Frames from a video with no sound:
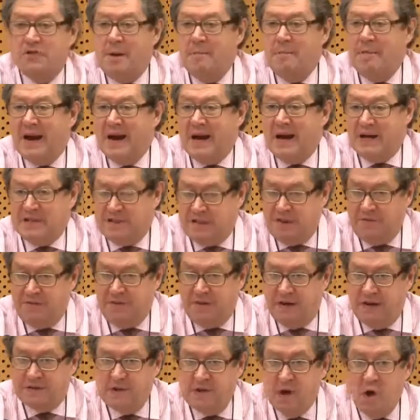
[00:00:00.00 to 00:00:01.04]
civil
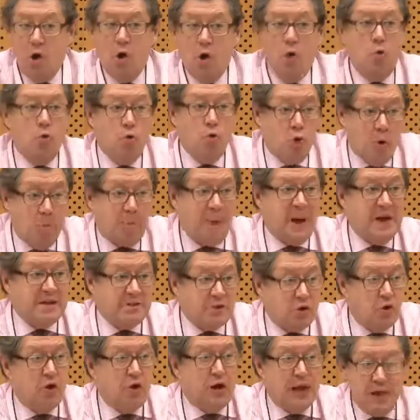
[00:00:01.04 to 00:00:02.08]
servants
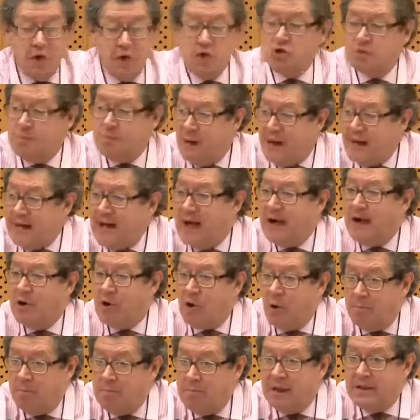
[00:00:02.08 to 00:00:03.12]
and
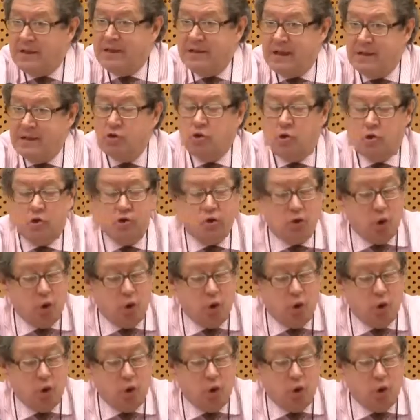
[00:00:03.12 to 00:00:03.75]
trade treaties.